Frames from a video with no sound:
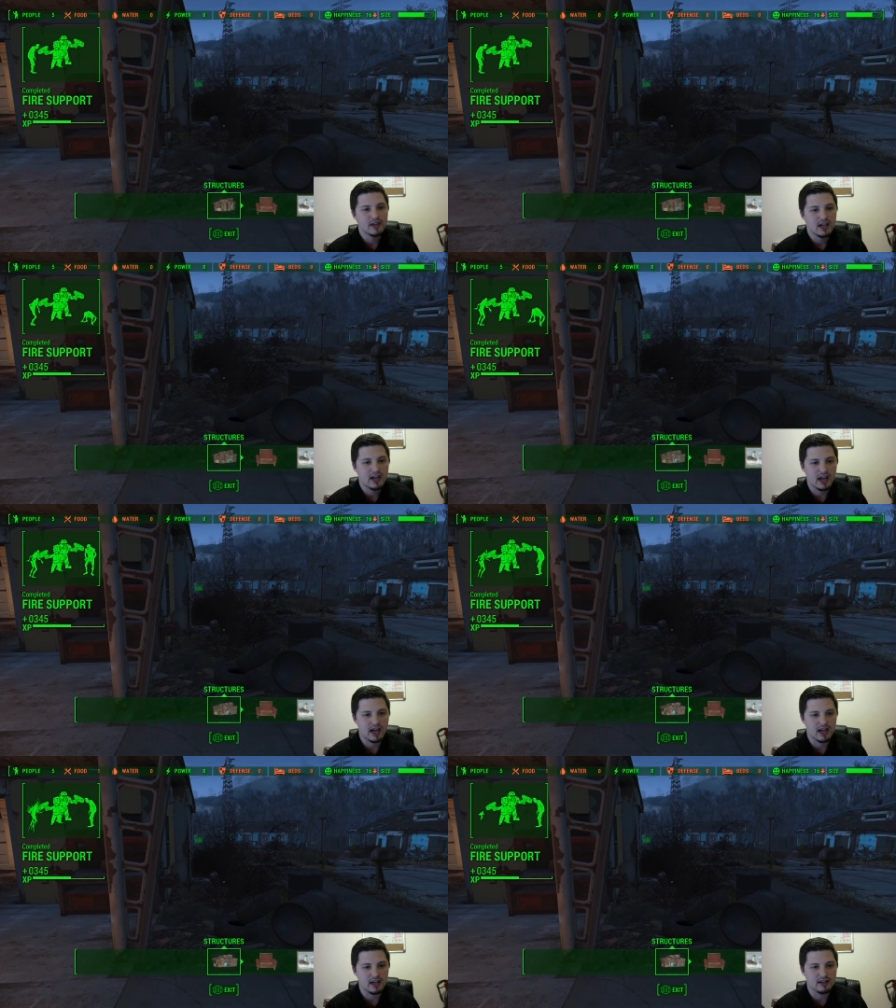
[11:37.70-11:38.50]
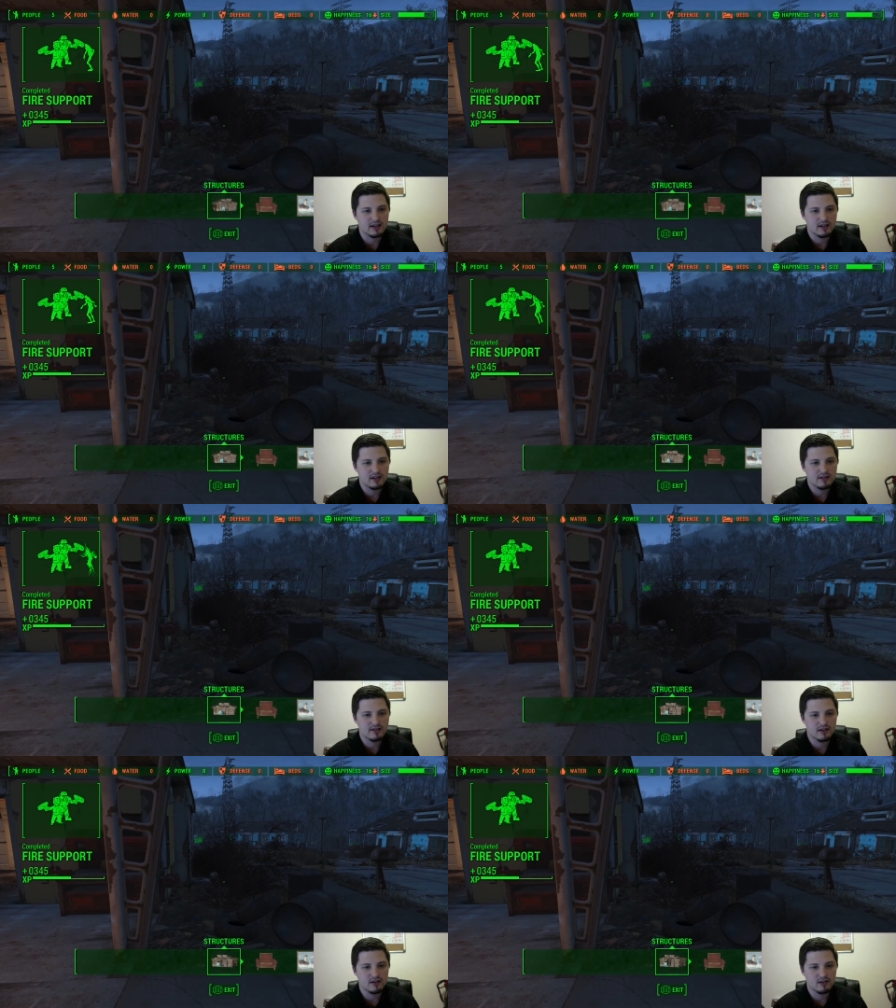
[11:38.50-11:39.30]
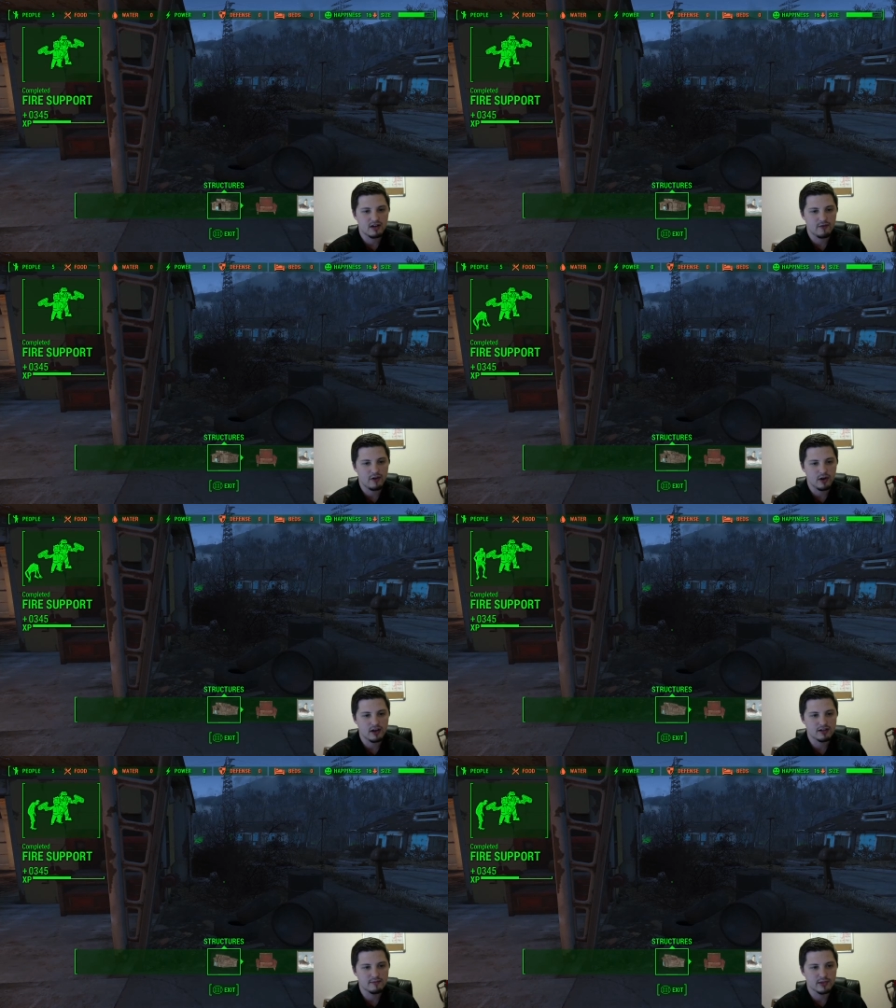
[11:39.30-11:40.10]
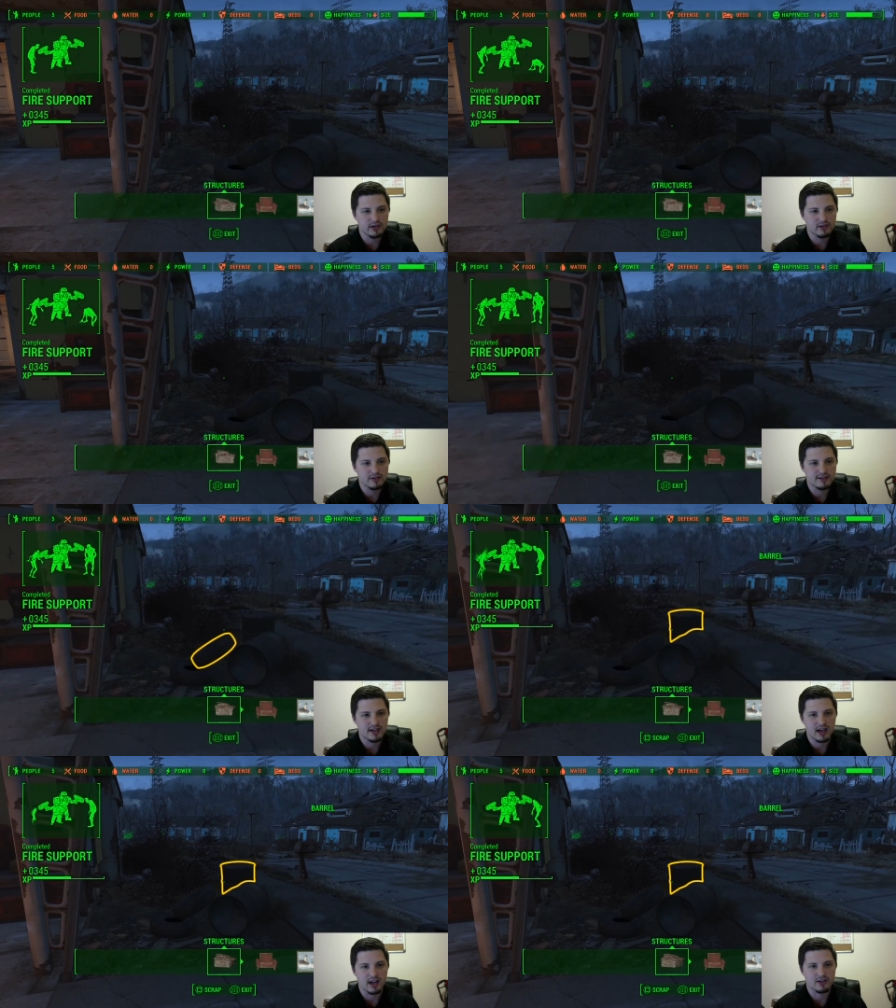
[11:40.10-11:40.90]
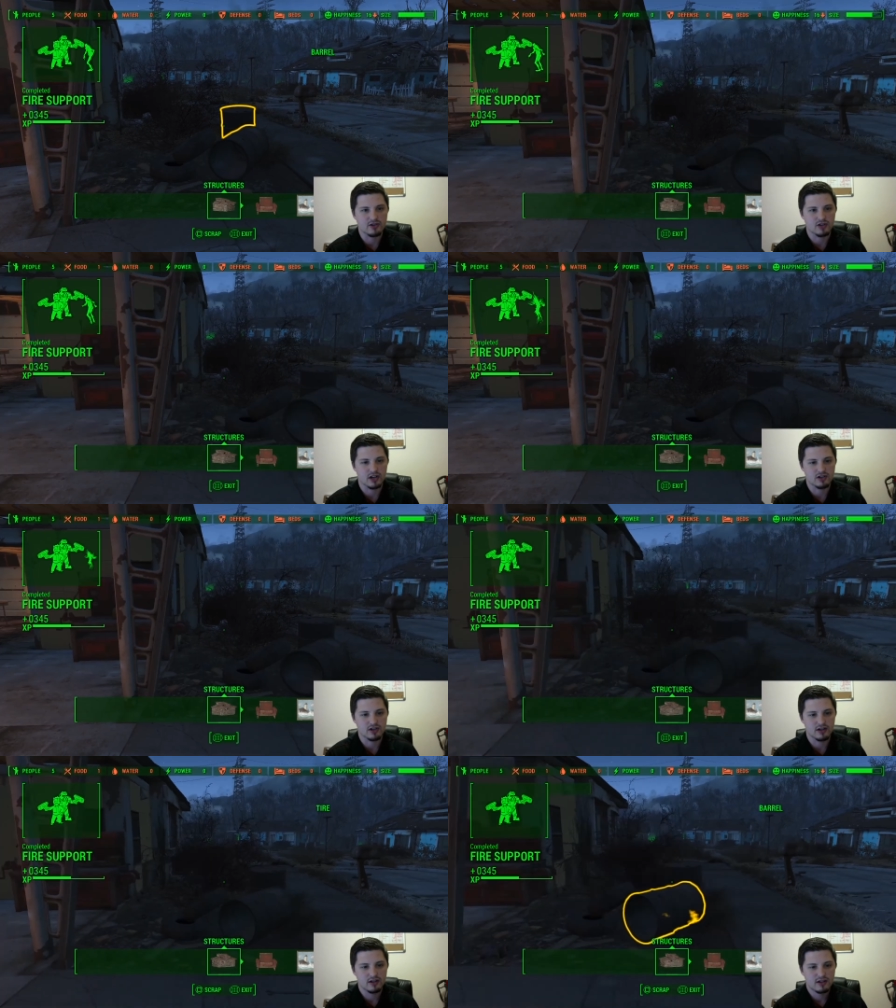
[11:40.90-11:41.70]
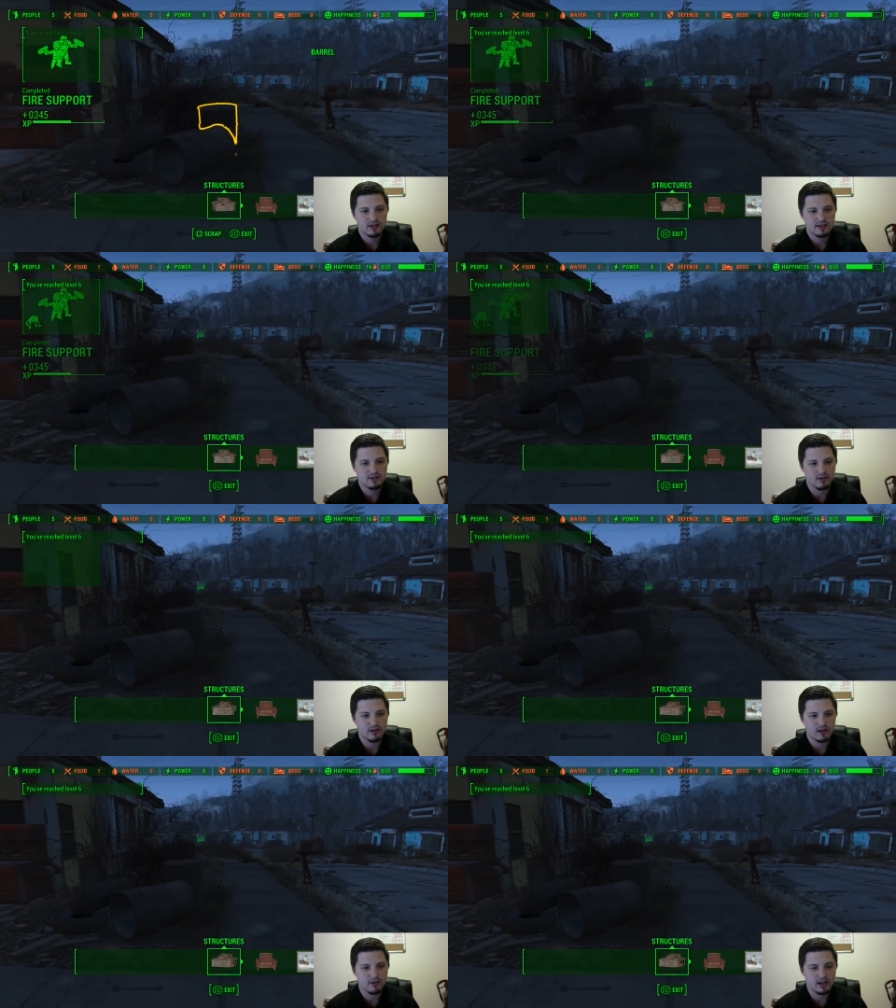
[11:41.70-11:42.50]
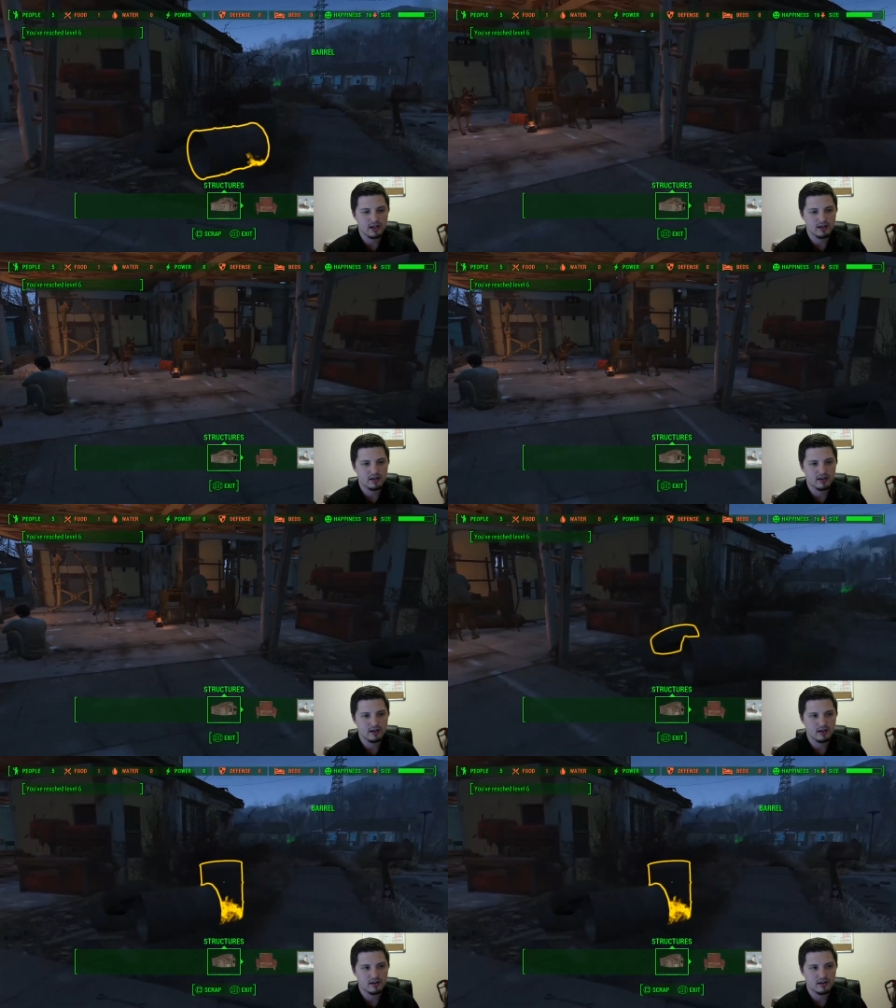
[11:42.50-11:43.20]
And so, if I wanted to build, say, a structure, so I'll go in